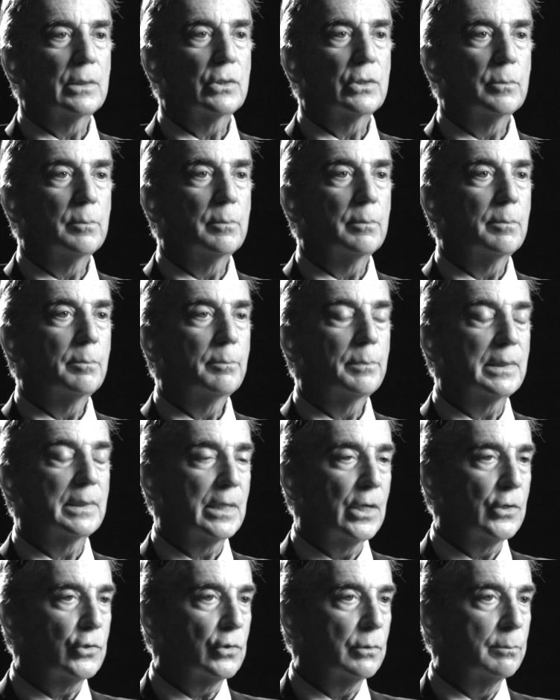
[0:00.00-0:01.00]
to
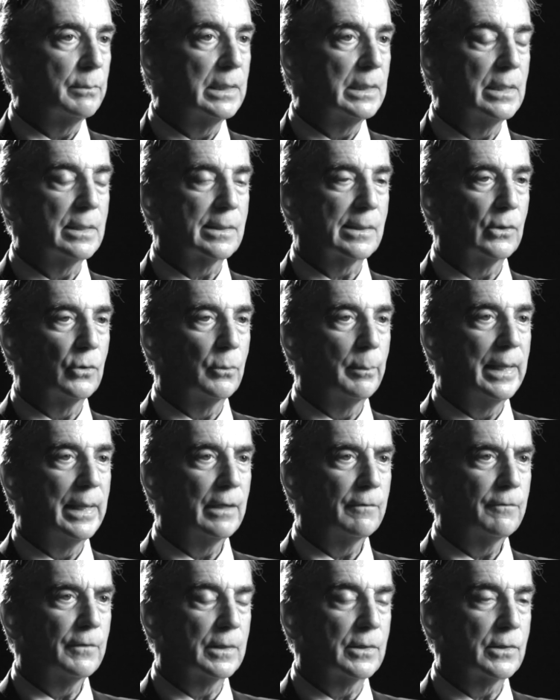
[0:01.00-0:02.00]
potential medicinal
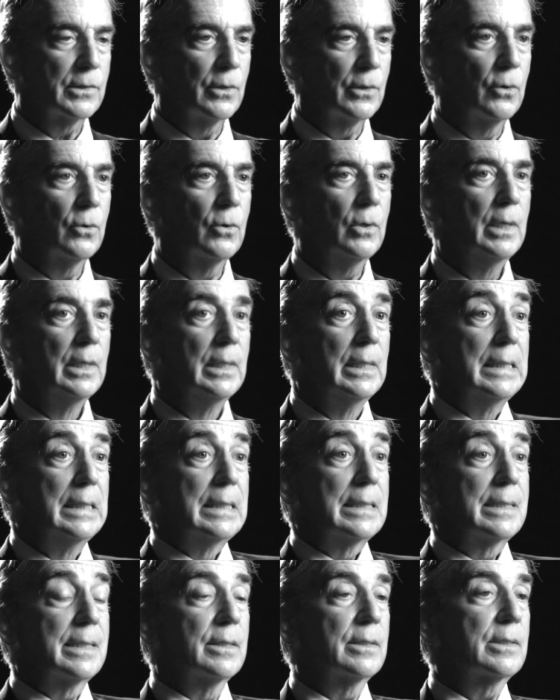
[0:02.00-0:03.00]
benefits. So
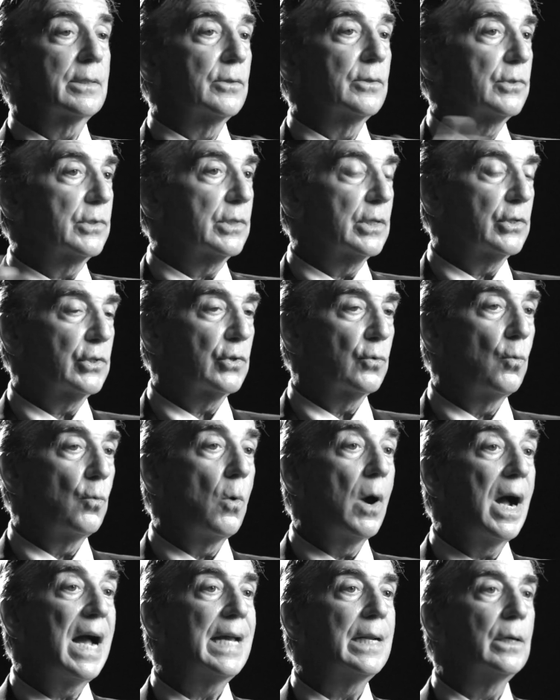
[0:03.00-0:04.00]
since there's such a
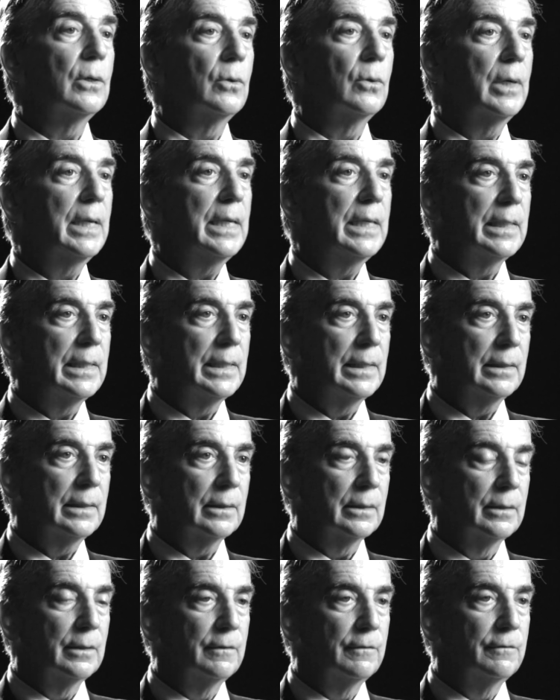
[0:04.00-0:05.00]
wide array
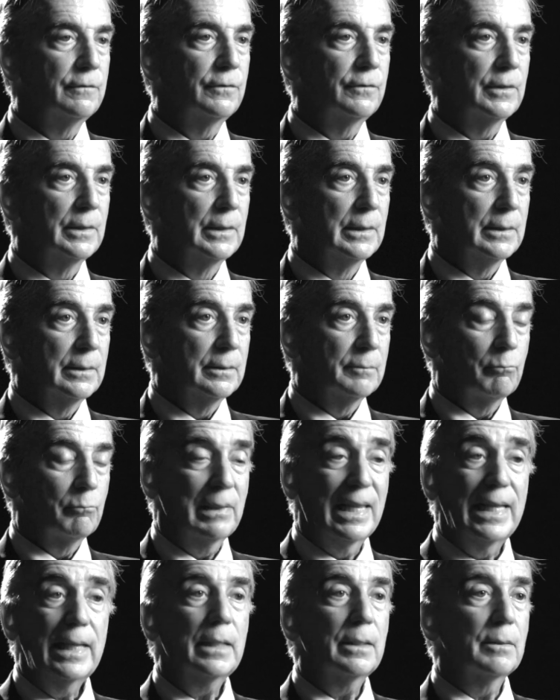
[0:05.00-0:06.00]
of
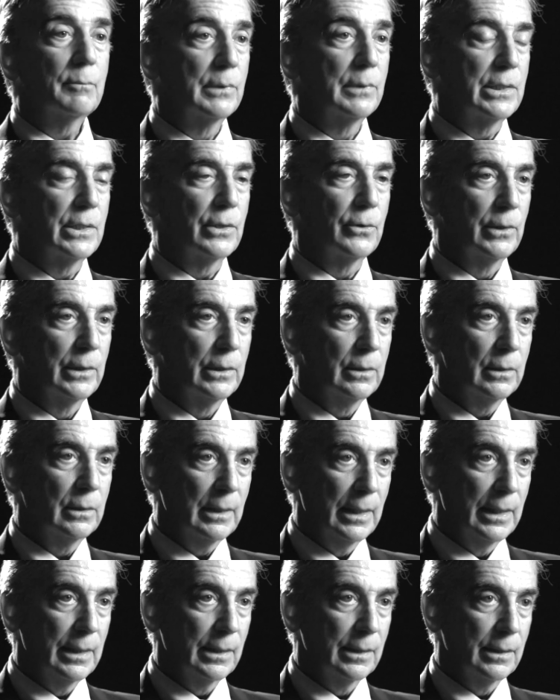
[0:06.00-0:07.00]
plant material
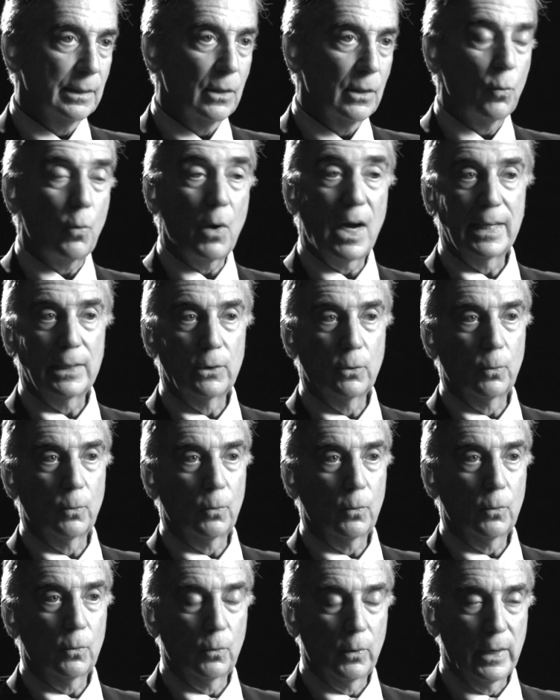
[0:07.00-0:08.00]
and a wide
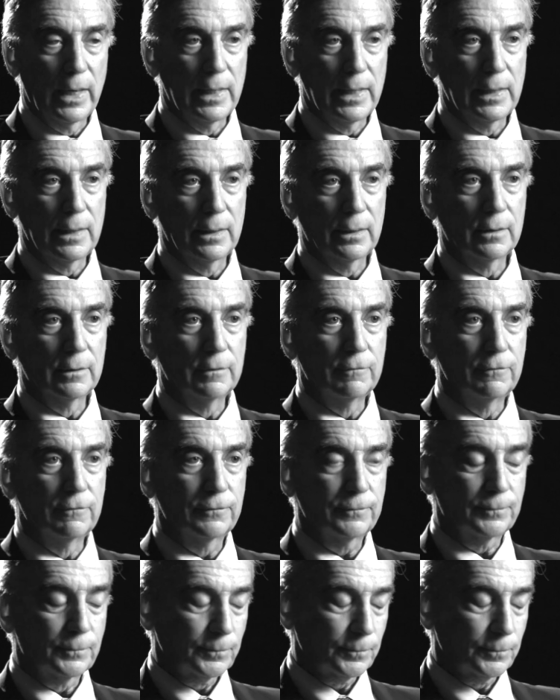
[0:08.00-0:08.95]
array of